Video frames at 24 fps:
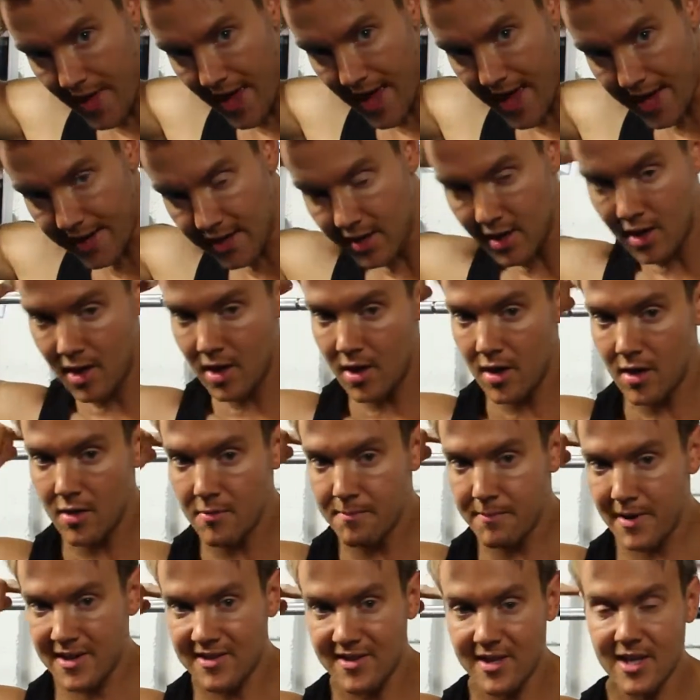the
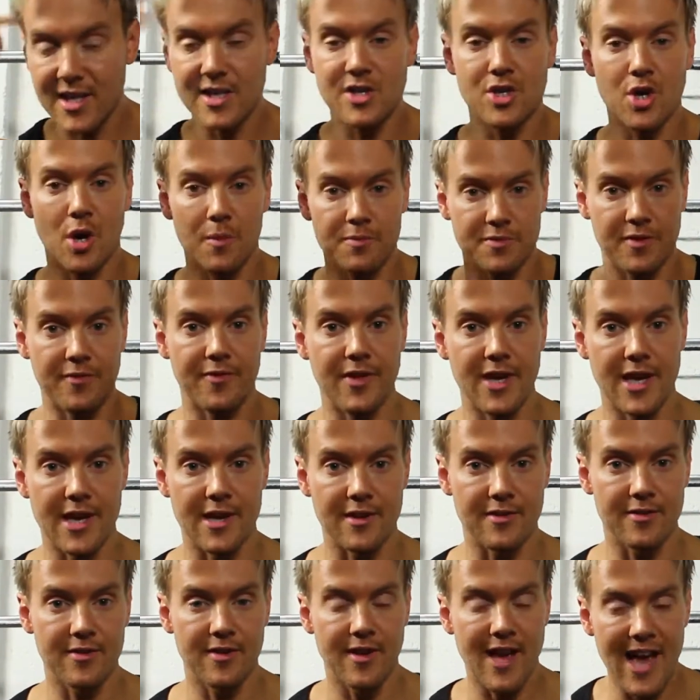head, basically tops of the
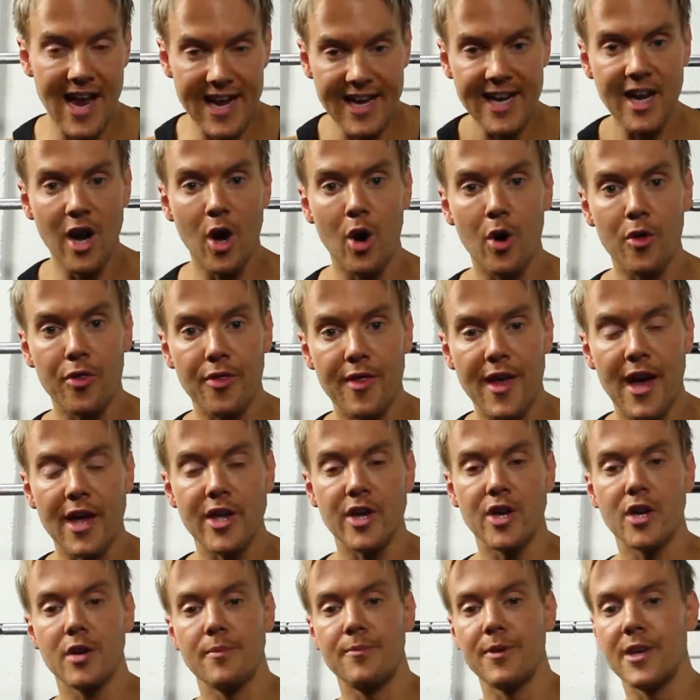ears. Any lower than that
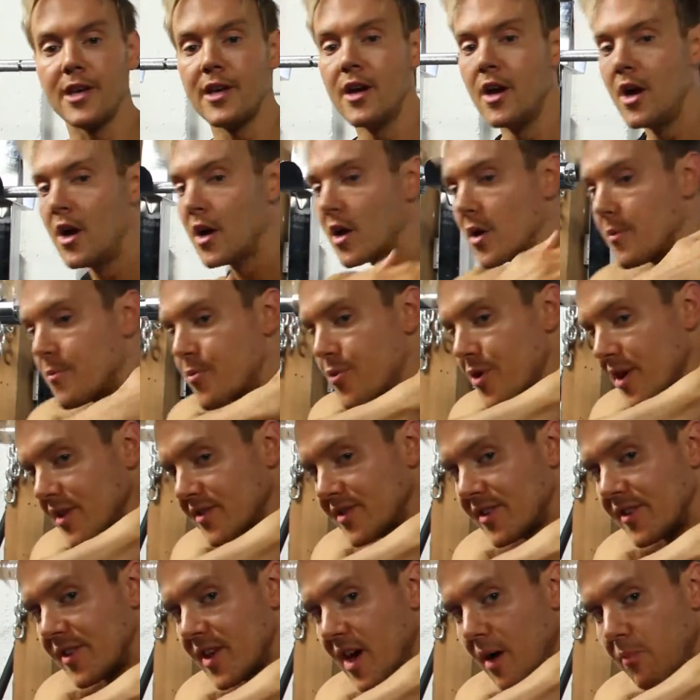you're going to be
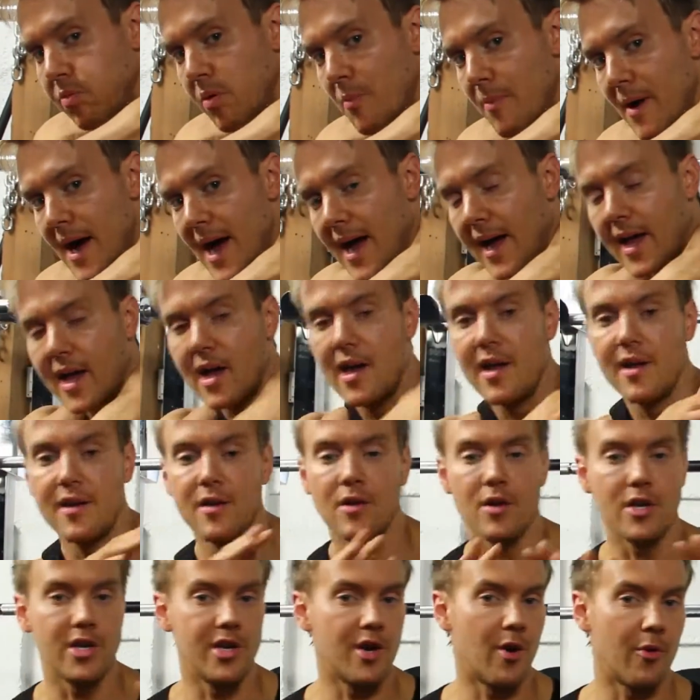compressing the upper back
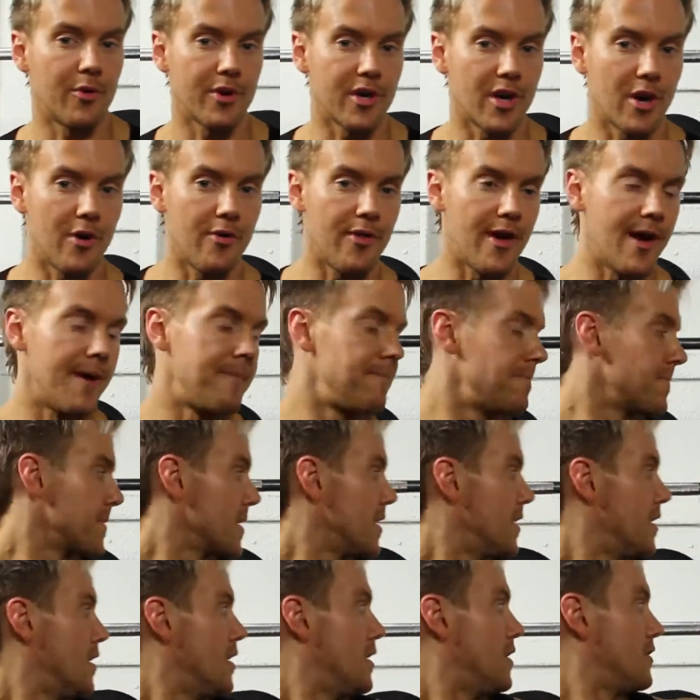and you don't want to go there.
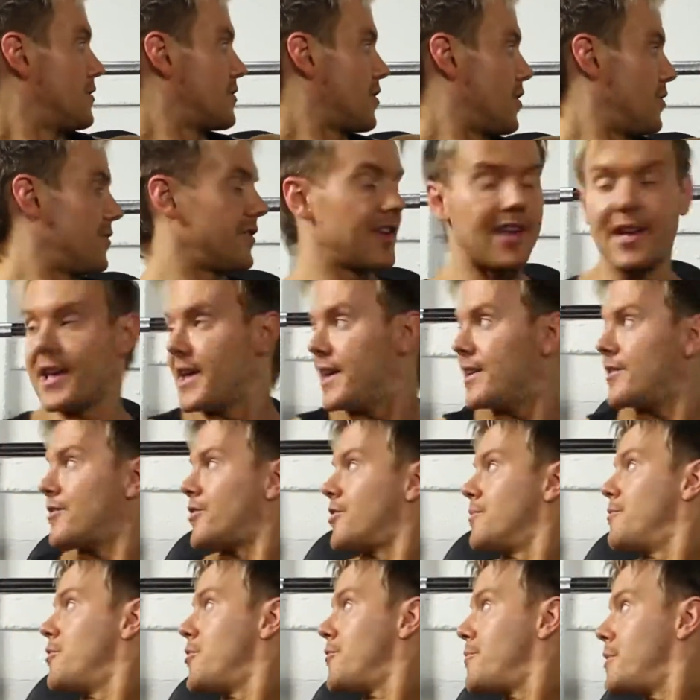So
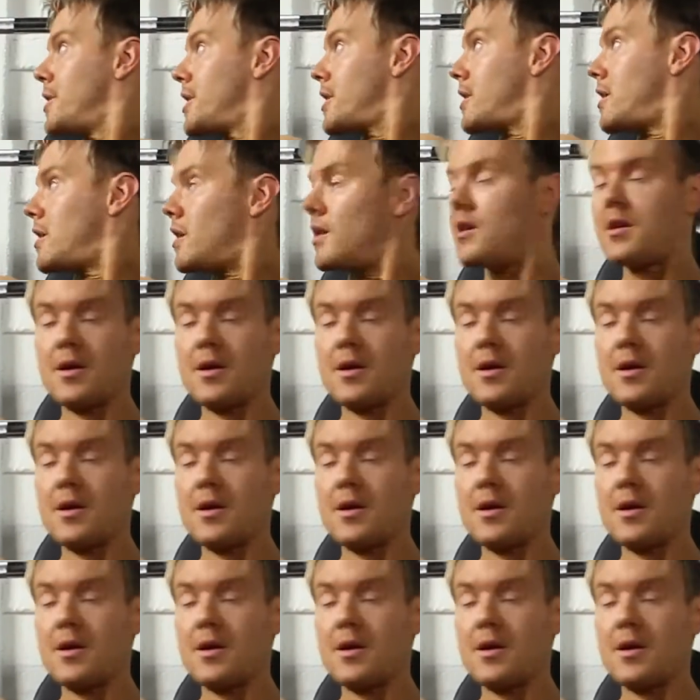here's the movement.